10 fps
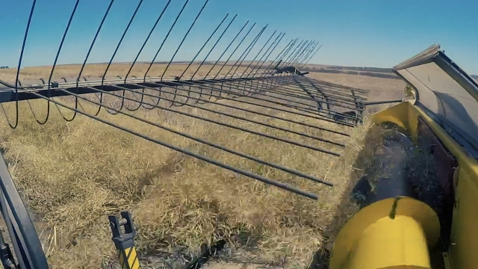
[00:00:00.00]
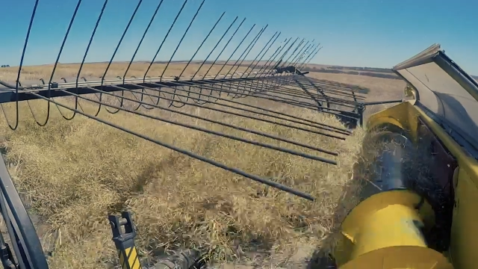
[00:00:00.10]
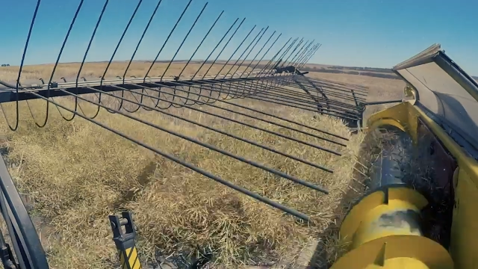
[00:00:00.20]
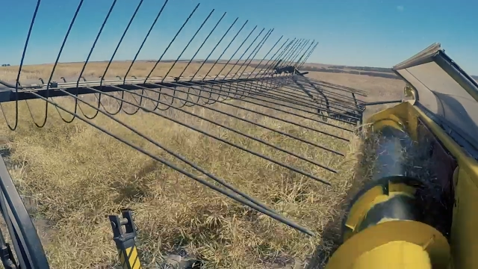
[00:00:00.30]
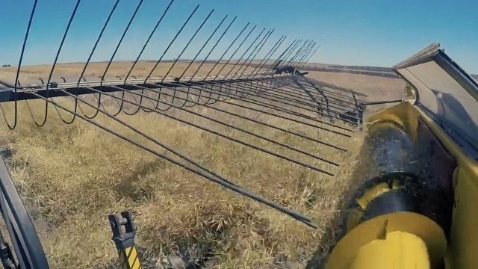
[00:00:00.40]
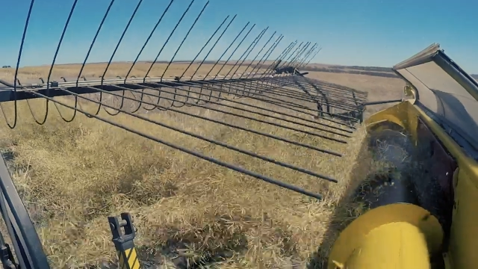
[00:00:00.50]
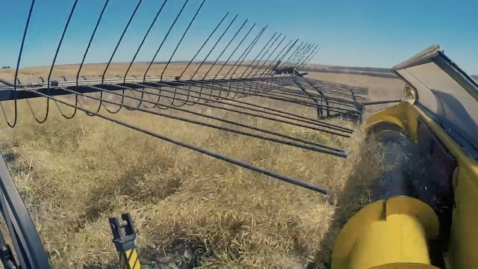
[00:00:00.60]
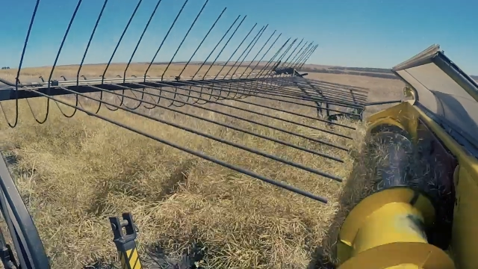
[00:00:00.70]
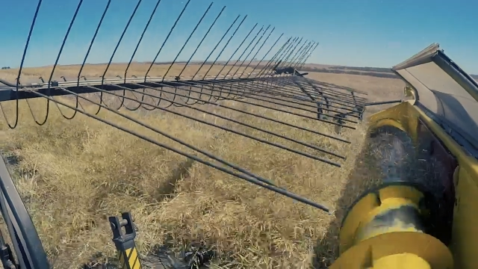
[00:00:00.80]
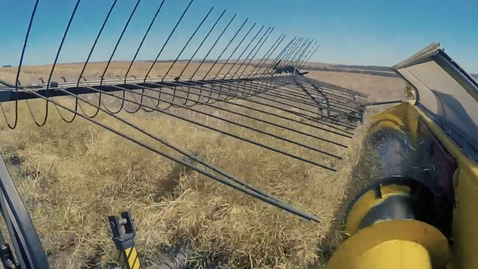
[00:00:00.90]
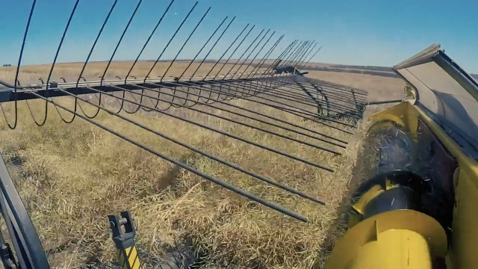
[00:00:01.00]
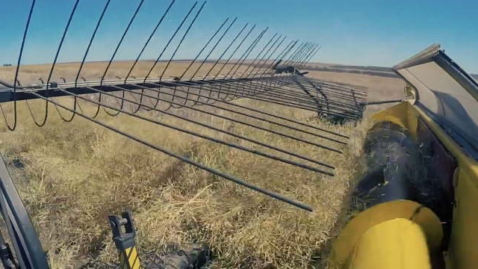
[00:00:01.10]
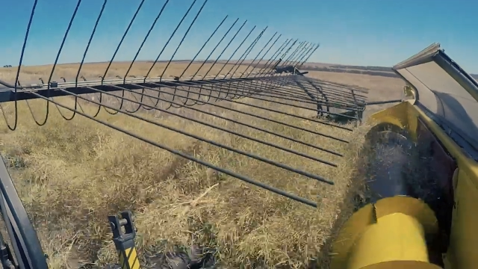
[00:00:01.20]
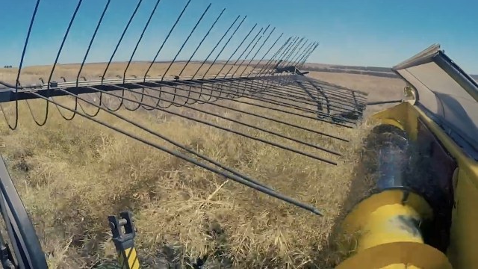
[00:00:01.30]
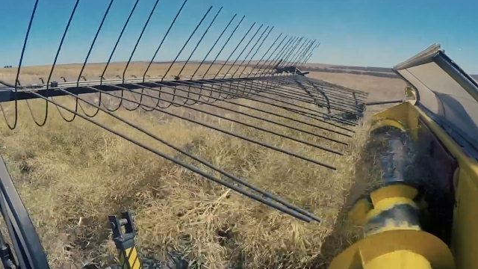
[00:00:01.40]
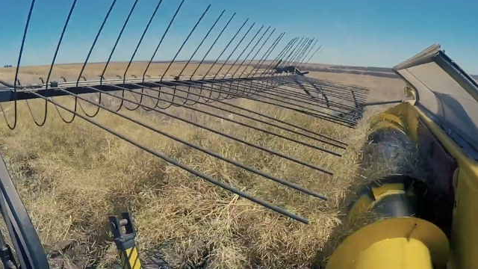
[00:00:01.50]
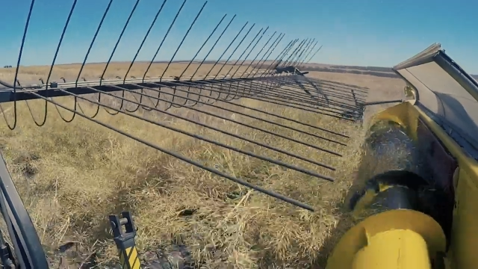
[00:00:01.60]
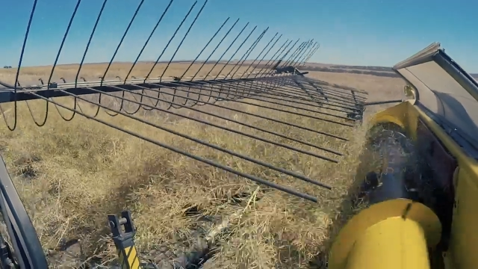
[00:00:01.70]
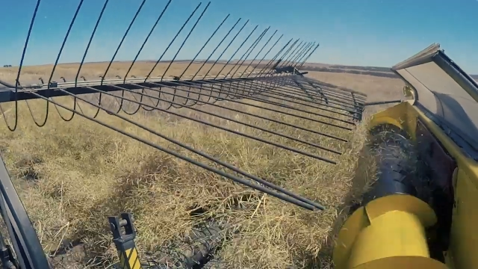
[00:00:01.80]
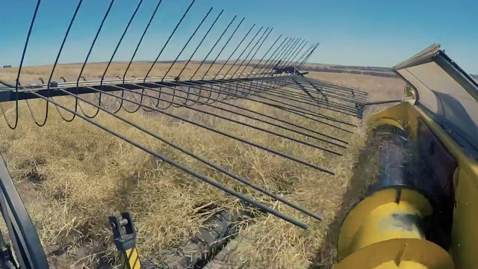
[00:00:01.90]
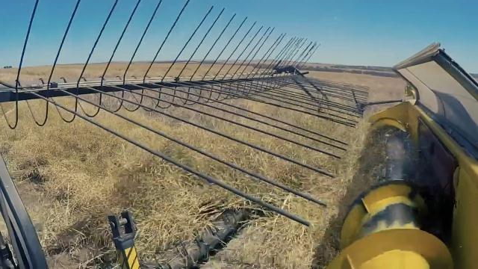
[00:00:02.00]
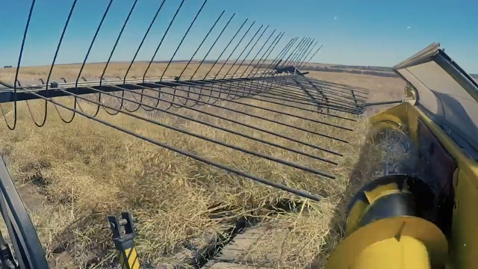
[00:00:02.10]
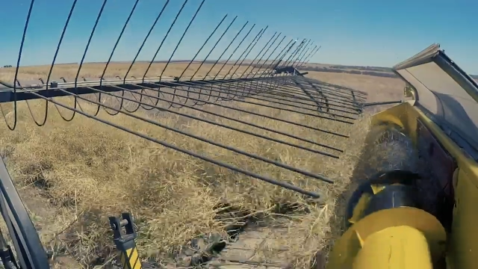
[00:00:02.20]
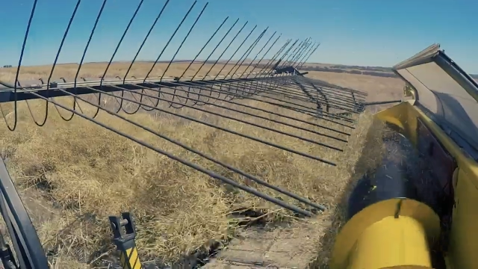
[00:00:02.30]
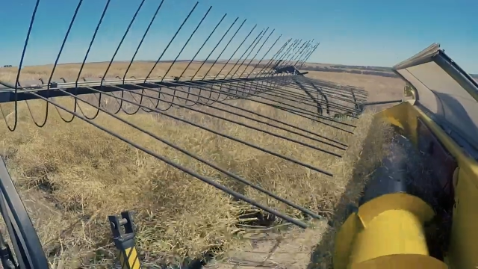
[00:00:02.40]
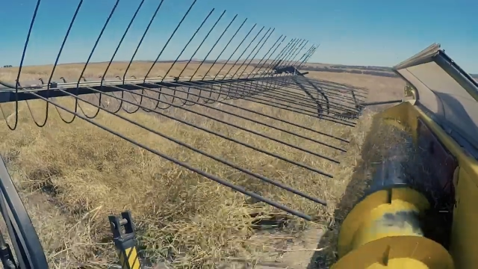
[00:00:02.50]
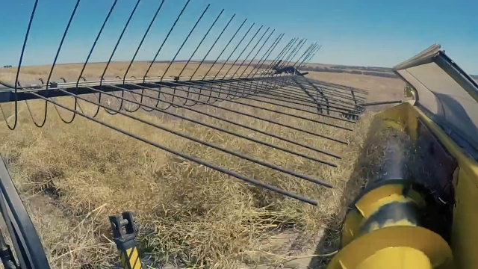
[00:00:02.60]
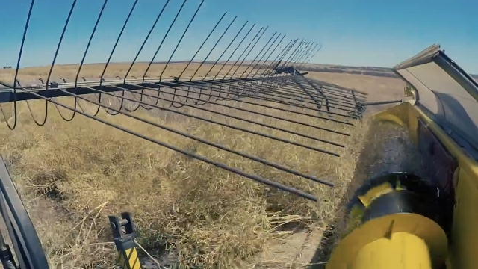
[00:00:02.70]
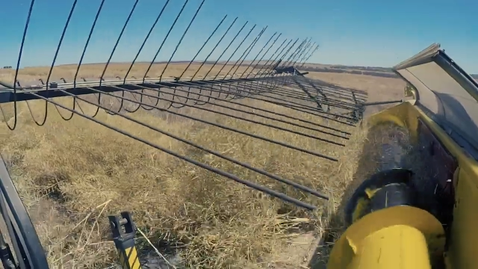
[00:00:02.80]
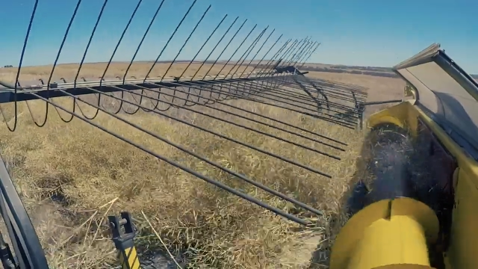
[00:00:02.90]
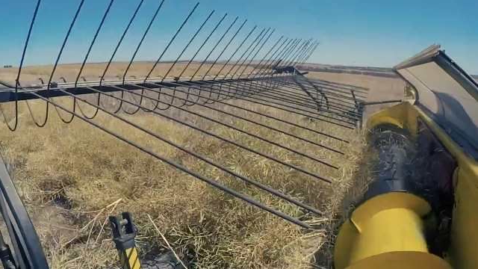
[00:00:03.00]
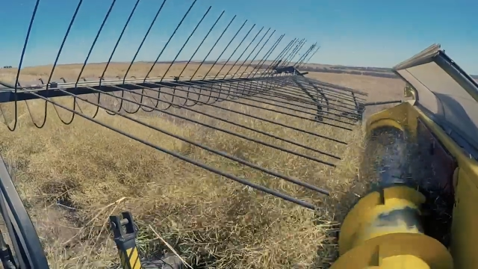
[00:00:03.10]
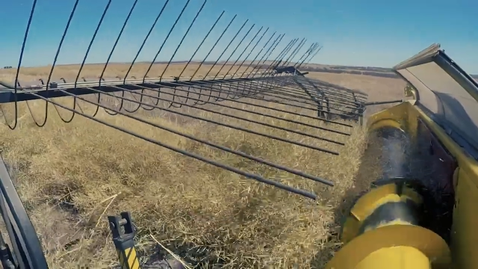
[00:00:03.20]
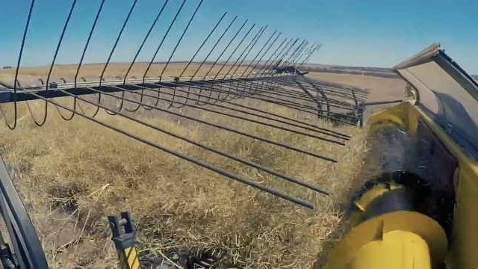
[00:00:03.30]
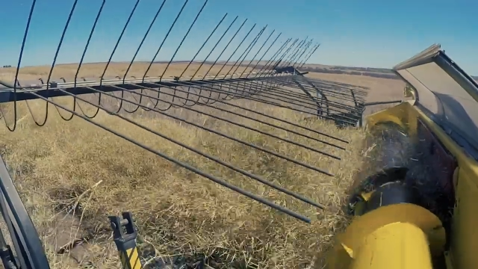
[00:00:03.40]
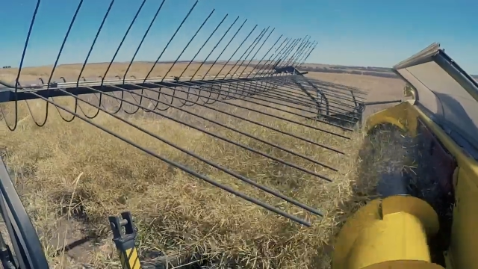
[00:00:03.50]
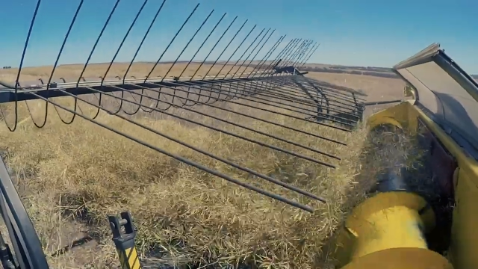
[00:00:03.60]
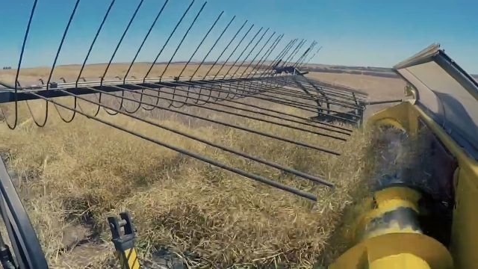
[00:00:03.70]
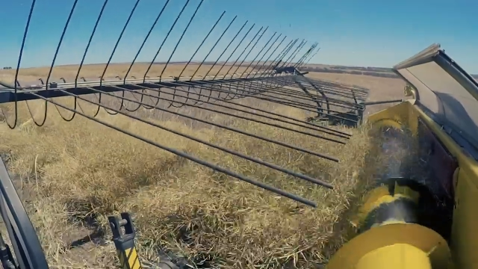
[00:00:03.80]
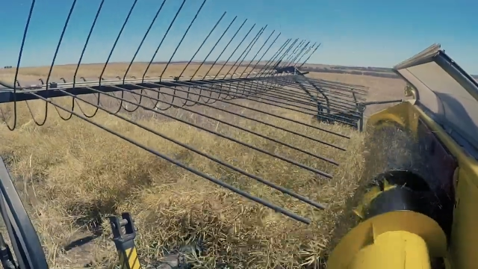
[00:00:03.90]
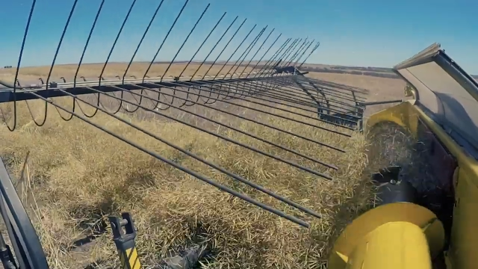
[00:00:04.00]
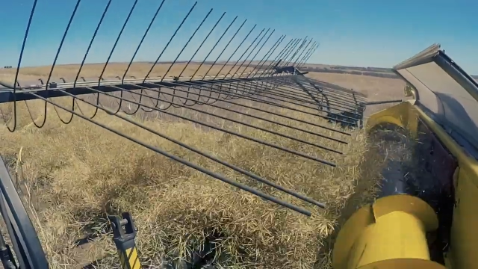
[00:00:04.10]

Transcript: [unreadable: no face in view]